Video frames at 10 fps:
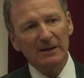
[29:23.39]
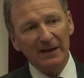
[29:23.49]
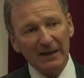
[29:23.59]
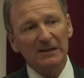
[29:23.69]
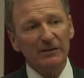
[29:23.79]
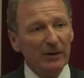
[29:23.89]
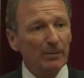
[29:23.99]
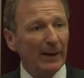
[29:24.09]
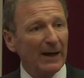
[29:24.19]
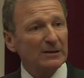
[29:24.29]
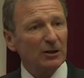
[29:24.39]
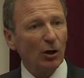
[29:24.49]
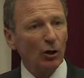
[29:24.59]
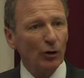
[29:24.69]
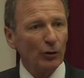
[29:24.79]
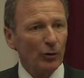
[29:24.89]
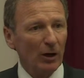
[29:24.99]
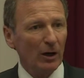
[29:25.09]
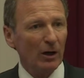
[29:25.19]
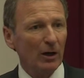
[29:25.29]
negative impact
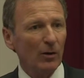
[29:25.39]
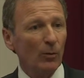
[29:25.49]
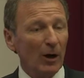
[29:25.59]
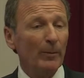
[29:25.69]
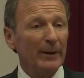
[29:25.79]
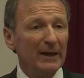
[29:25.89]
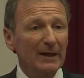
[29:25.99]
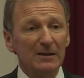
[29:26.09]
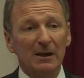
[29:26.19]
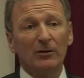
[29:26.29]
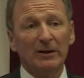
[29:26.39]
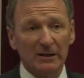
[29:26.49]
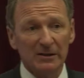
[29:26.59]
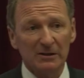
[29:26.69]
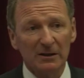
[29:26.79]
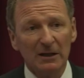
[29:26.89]
on well-being is loneliness.